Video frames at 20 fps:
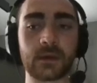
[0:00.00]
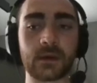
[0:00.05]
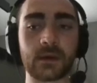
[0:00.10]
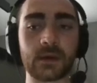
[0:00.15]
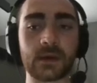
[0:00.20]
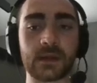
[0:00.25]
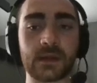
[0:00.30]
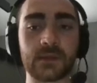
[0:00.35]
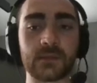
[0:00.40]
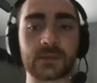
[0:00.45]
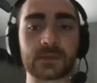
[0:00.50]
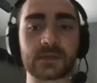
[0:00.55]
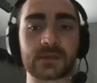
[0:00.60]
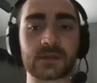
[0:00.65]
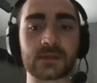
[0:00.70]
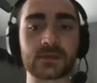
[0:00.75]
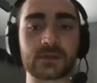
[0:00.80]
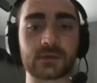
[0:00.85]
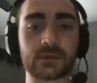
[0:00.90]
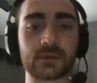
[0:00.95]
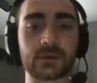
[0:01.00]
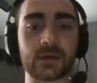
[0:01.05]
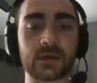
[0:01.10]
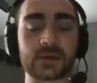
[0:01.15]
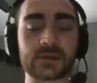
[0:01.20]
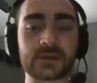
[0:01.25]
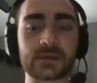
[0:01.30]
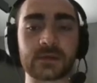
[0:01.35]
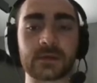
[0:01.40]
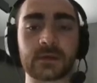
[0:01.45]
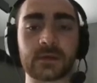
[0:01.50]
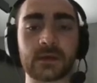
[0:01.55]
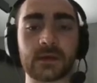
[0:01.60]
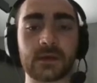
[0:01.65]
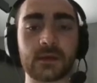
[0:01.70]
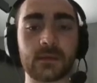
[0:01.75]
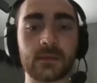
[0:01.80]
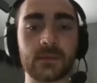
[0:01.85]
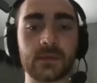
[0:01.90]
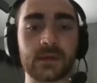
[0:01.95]
on any potential crosser
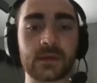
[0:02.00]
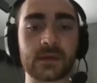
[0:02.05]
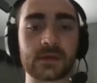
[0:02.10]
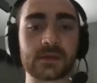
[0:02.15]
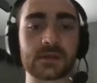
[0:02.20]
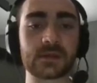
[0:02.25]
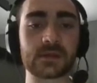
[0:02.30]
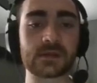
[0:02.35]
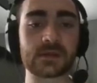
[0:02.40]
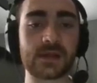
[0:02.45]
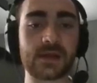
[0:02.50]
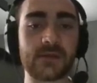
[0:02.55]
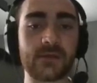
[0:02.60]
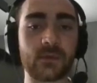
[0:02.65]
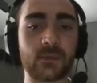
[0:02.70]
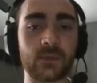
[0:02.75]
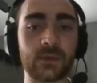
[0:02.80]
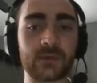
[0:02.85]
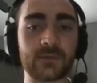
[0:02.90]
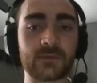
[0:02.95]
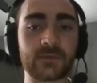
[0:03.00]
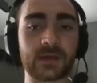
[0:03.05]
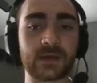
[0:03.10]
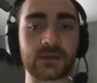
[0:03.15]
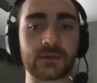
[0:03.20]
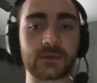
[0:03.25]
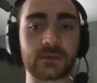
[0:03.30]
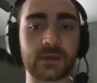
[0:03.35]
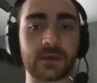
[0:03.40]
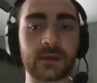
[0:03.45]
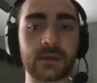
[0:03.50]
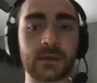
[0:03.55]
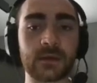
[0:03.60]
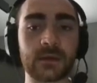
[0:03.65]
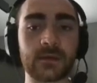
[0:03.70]
because he doesn't have a weak flat threat.